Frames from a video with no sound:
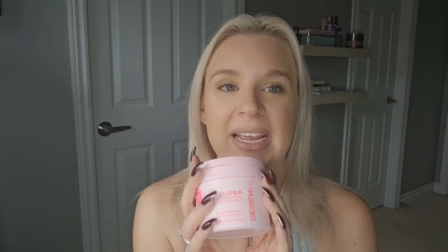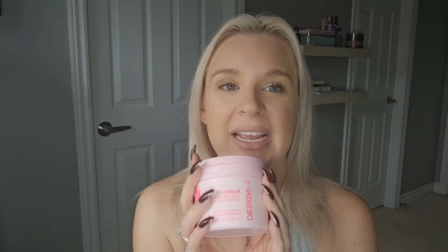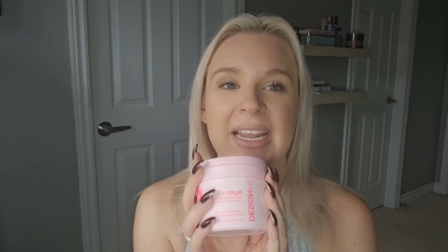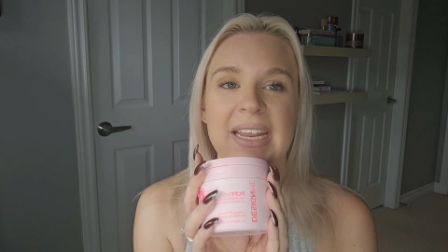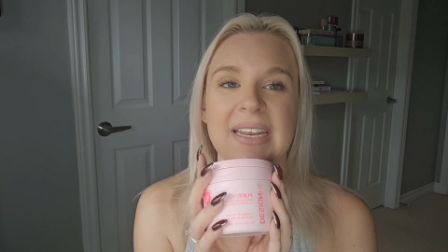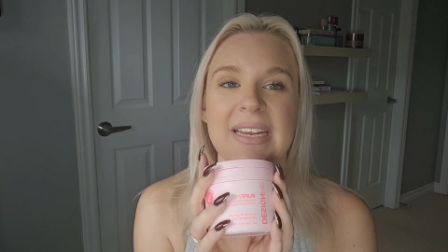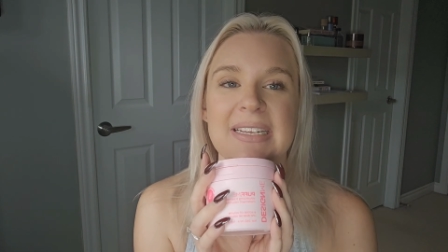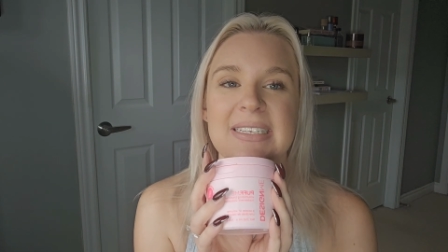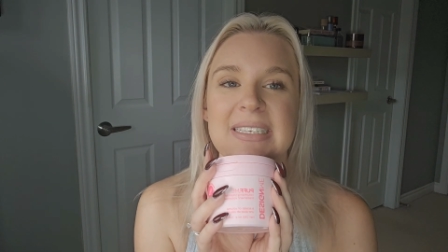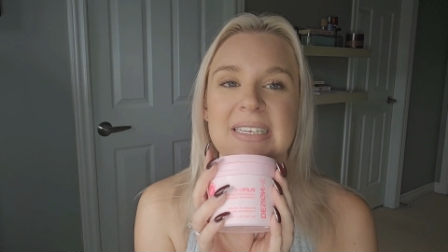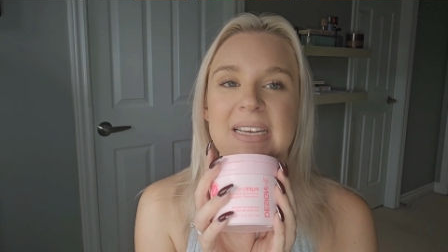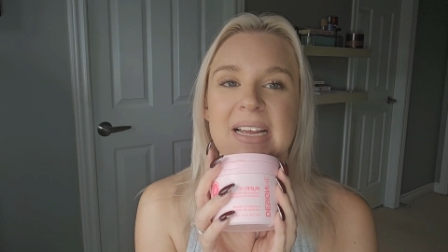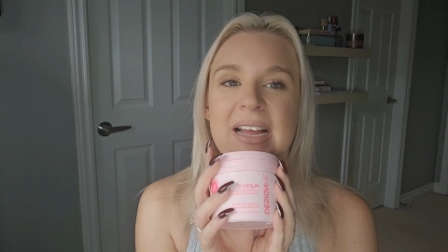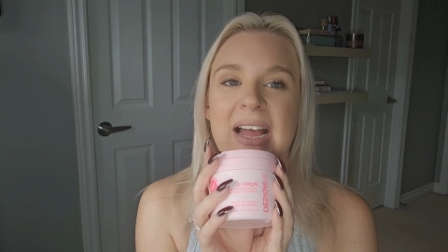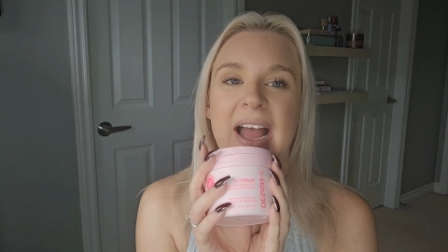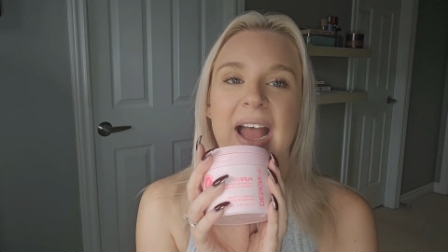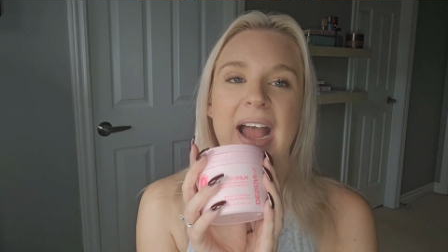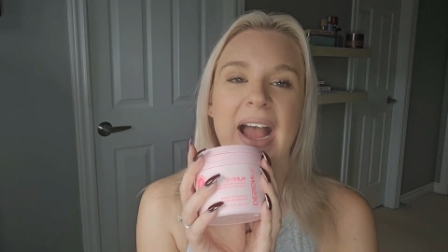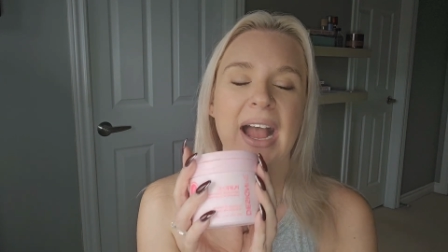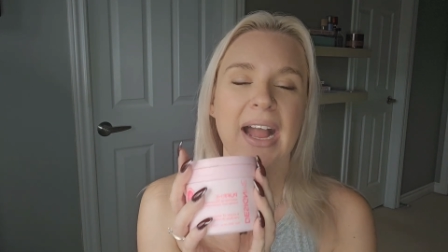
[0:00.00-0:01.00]
It is
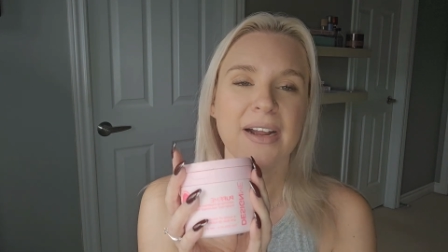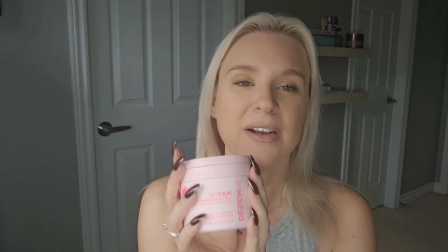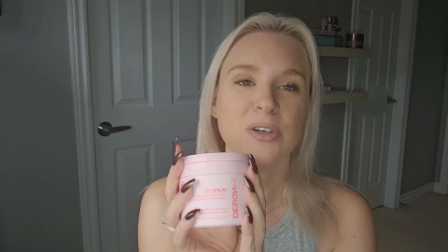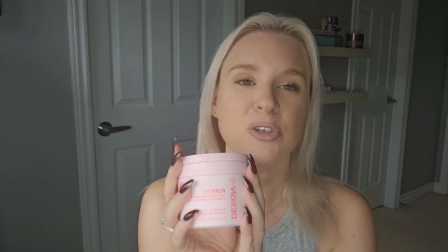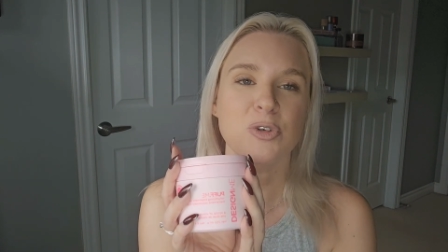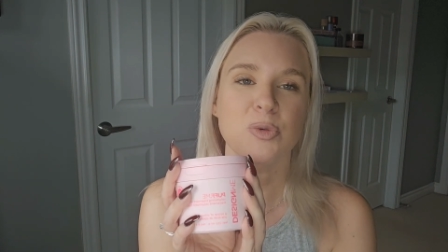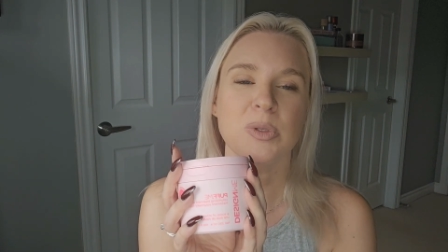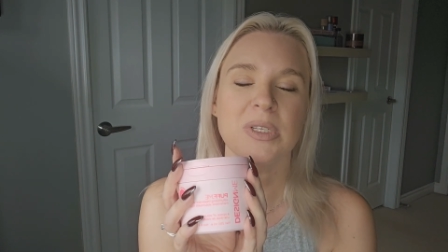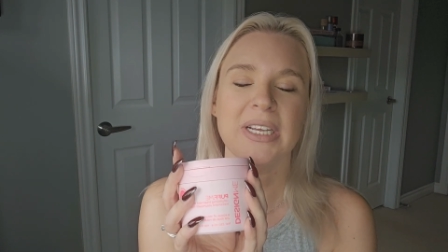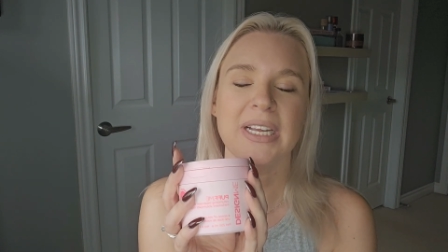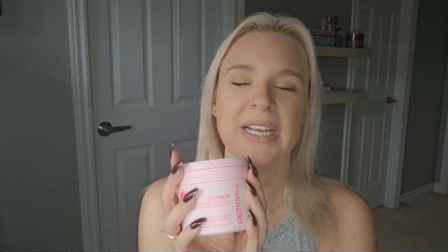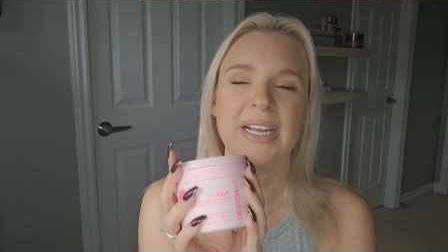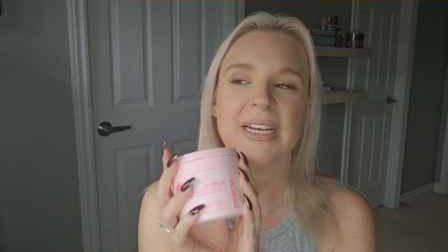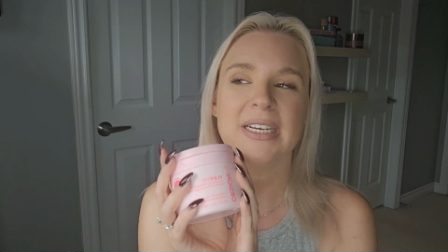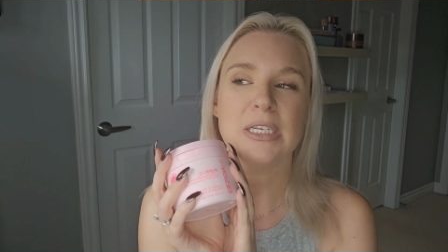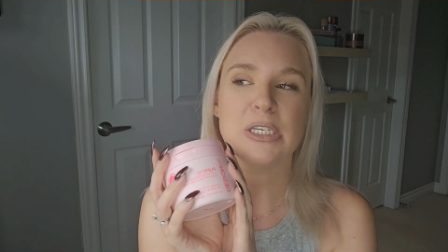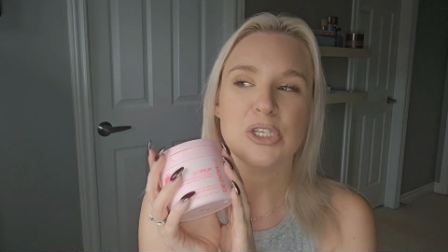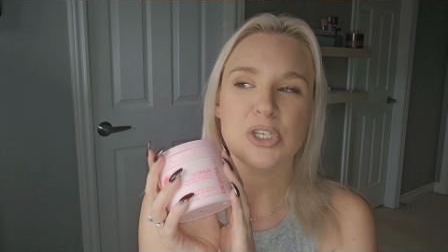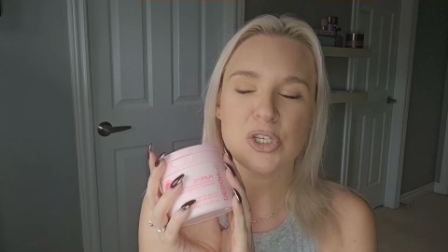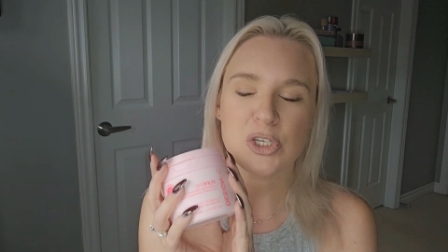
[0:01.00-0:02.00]
actually
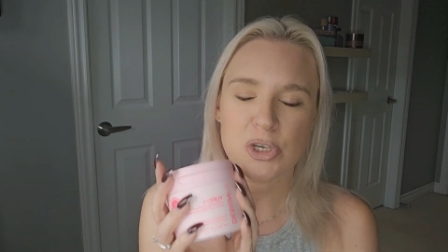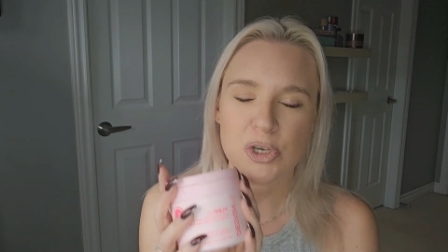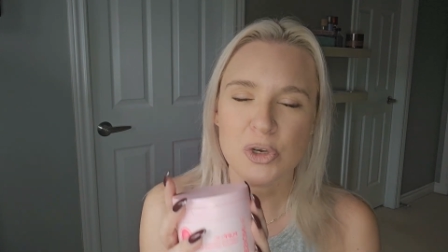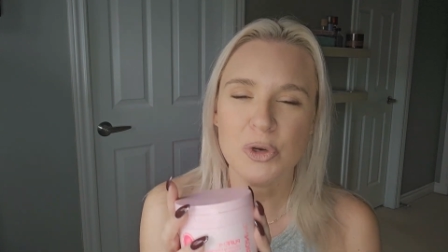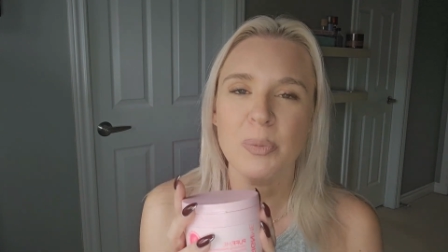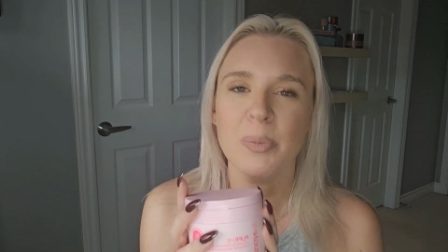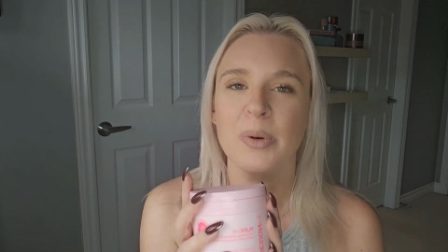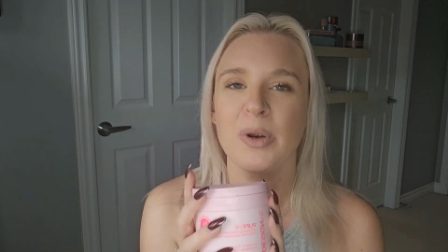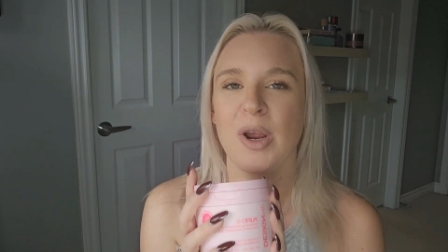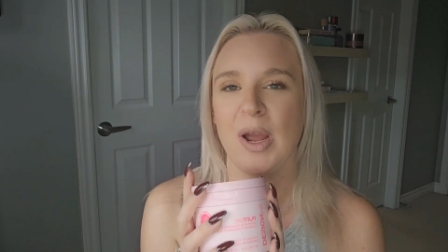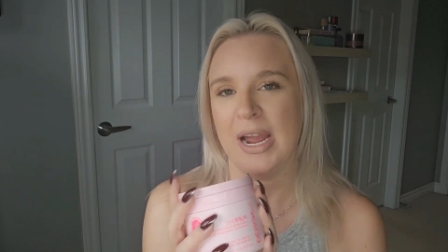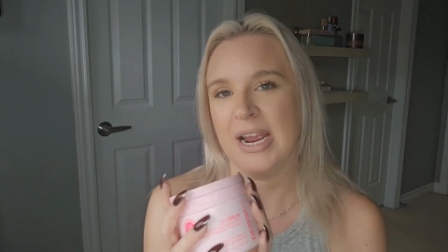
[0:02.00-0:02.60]
a super